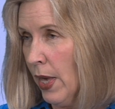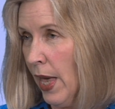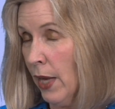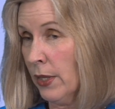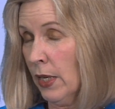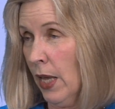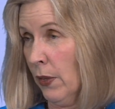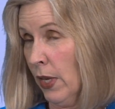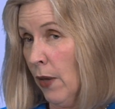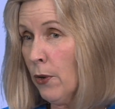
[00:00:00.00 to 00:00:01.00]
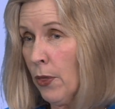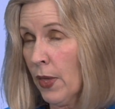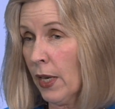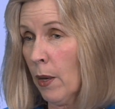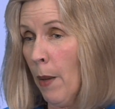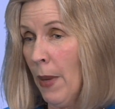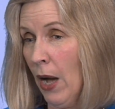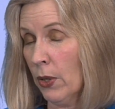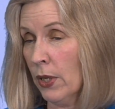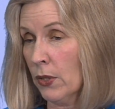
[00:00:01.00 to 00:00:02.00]
And the other thing
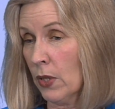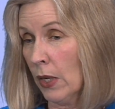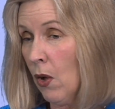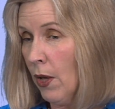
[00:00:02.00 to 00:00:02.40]
about it is that